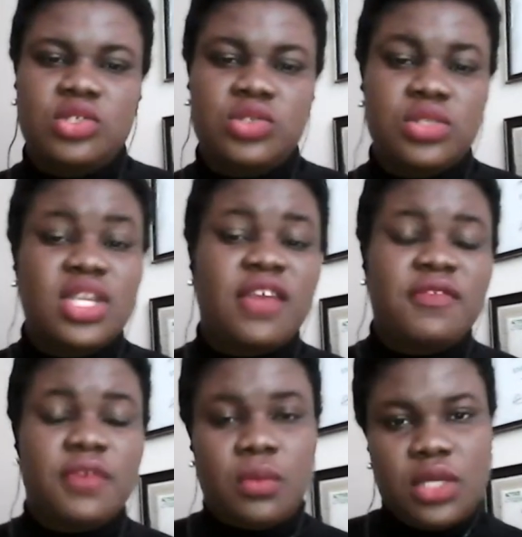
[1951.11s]
Treat
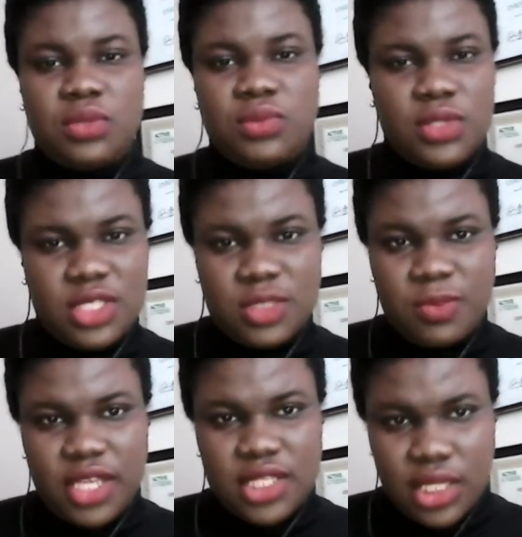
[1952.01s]
everyone with
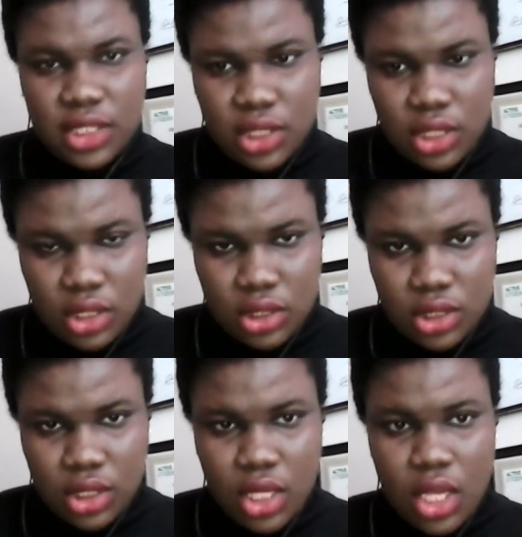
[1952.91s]
respect and
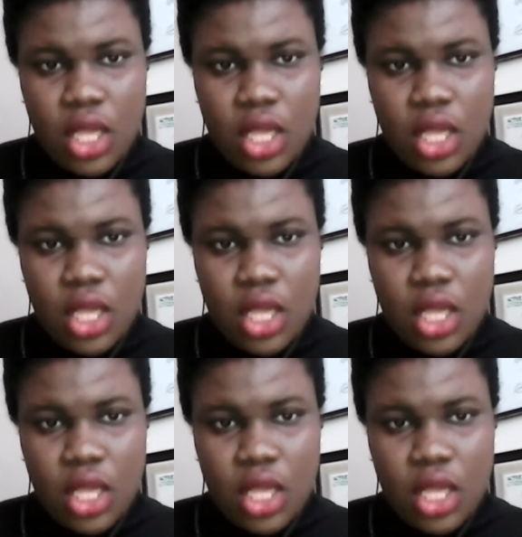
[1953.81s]
dignity,